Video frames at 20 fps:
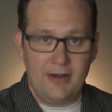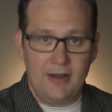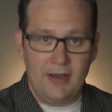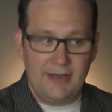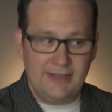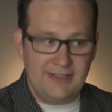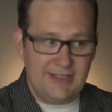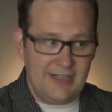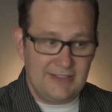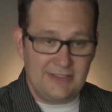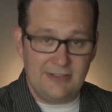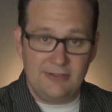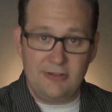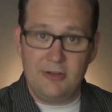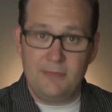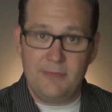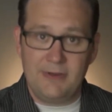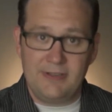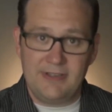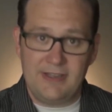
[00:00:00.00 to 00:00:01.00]
It takes a
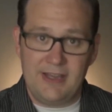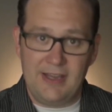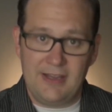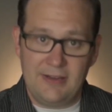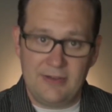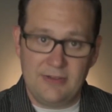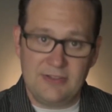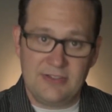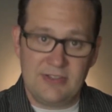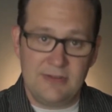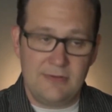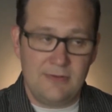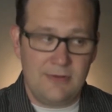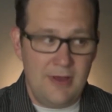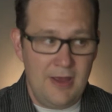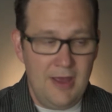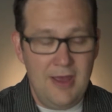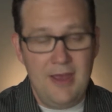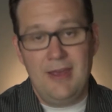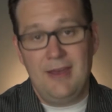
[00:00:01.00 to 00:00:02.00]
little bit to get used to,
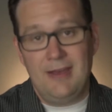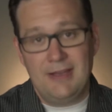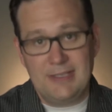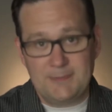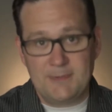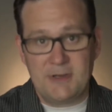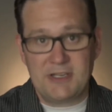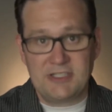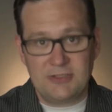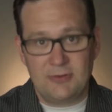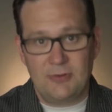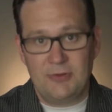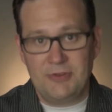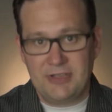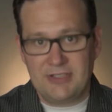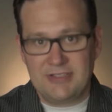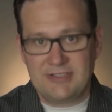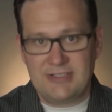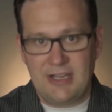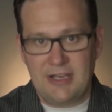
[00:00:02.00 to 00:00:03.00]
especially when
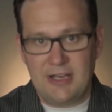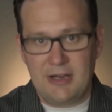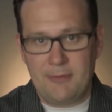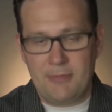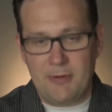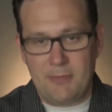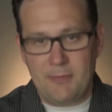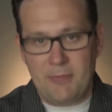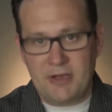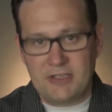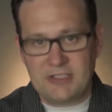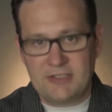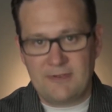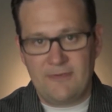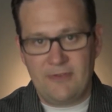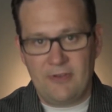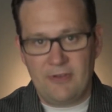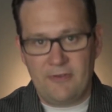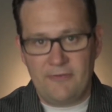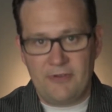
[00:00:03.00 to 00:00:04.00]
you're setting up a budget
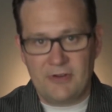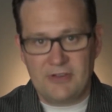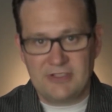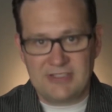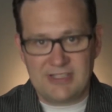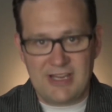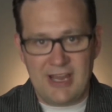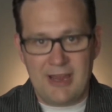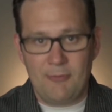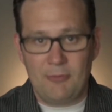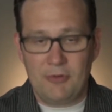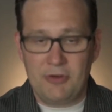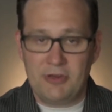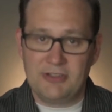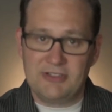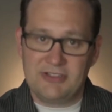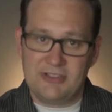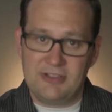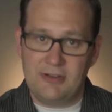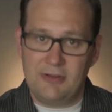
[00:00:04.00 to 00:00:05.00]
for the first time, when
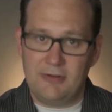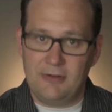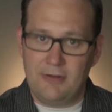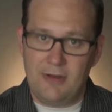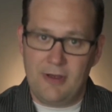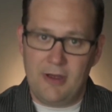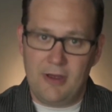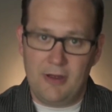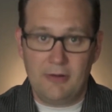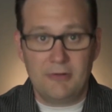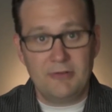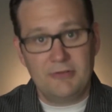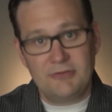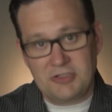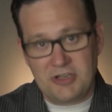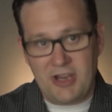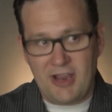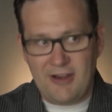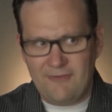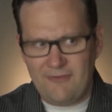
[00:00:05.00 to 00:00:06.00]
you're still
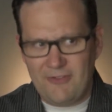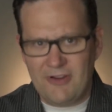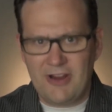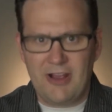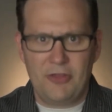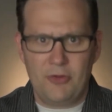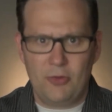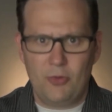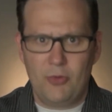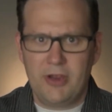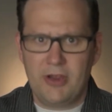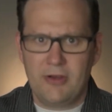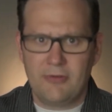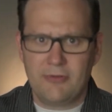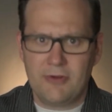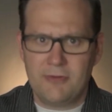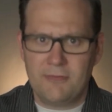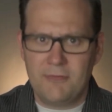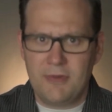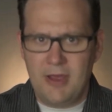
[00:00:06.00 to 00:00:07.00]
trying to figure out the wiggle
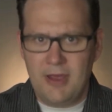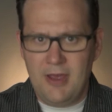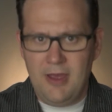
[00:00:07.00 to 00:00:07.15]
room.